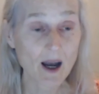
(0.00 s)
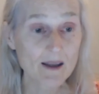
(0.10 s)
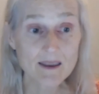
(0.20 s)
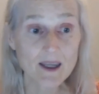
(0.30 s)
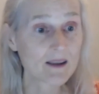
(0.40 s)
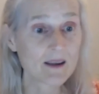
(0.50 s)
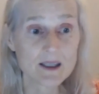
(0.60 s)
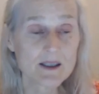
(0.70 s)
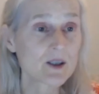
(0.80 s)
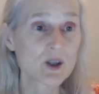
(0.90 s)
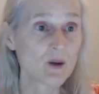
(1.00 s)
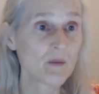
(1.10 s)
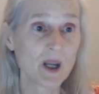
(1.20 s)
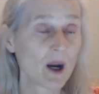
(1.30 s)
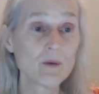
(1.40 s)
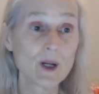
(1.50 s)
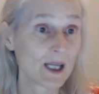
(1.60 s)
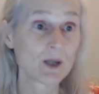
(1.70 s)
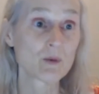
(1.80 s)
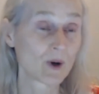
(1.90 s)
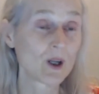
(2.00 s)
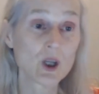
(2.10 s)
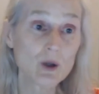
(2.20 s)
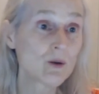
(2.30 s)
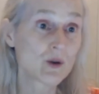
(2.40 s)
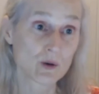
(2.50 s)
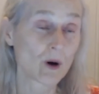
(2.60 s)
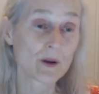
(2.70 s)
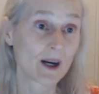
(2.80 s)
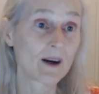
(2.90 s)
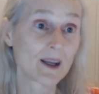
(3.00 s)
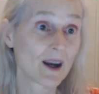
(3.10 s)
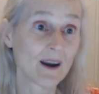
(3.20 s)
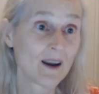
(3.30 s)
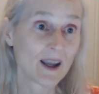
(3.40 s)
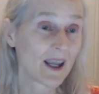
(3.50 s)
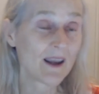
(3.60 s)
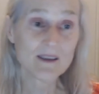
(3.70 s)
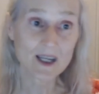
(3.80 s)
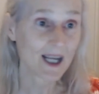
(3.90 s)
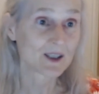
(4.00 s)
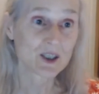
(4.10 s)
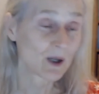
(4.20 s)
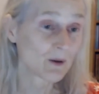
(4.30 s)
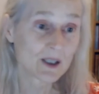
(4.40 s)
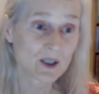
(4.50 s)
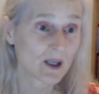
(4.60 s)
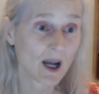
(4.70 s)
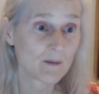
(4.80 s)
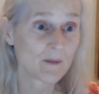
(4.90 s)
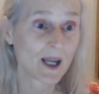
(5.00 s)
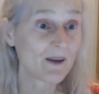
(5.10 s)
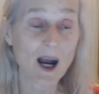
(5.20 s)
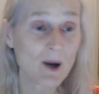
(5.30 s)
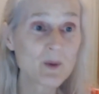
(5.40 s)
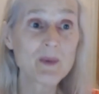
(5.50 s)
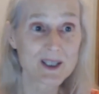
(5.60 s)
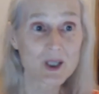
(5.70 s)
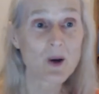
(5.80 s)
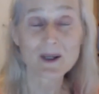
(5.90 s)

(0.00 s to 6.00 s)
I think this is going to be a really huge growth area in the next generation. I'm, if I would be so